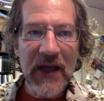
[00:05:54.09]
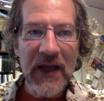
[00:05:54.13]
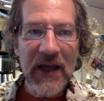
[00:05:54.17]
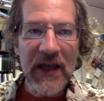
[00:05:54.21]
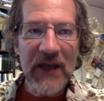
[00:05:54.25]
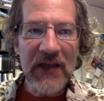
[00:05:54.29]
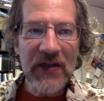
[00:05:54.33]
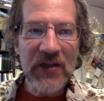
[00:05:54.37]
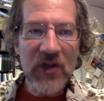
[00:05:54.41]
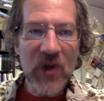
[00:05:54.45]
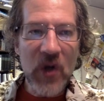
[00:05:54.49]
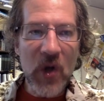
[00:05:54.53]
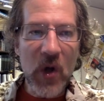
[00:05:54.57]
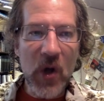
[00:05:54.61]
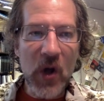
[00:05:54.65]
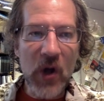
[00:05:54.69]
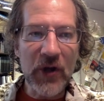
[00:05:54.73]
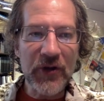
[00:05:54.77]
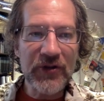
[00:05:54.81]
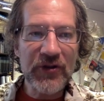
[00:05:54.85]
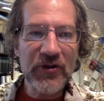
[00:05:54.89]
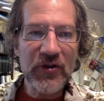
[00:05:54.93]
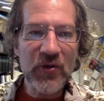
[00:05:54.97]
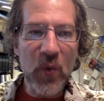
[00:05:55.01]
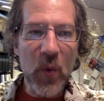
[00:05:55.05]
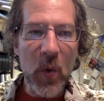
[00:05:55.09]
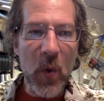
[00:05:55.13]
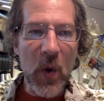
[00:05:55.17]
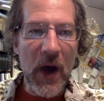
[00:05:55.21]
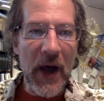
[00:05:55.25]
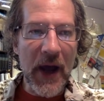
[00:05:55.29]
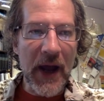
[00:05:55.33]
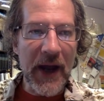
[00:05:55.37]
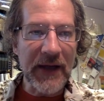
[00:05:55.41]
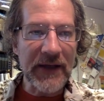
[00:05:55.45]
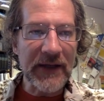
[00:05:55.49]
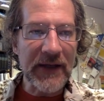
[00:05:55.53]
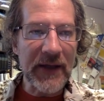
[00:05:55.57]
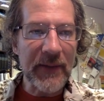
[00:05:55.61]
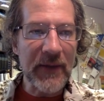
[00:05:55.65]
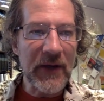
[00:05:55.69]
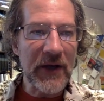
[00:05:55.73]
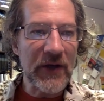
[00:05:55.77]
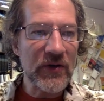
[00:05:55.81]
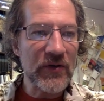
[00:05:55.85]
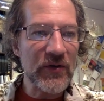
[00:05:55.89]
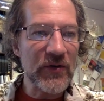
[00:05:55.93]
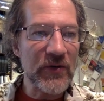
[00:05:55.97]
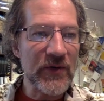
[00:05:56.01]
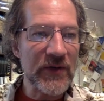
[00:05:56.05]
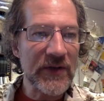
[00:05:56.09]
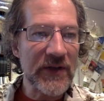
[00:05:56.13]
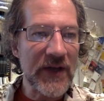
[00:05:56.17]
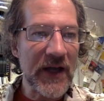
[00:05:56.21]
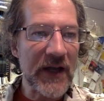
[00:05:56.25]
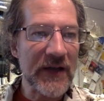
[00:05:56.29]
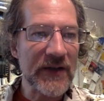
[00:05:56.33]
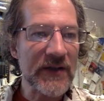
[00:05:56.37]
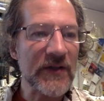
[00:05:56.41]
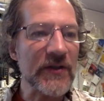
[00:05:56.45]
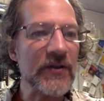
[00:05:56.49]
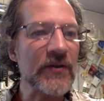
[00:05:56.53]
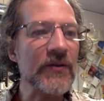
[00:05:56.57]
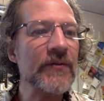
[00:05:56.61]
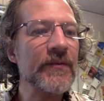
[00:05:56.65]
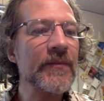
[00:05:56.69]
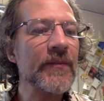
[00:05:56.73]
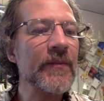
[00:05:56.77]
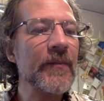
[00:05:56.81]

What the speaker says: is called Twine, and I'm going to introduce that to you.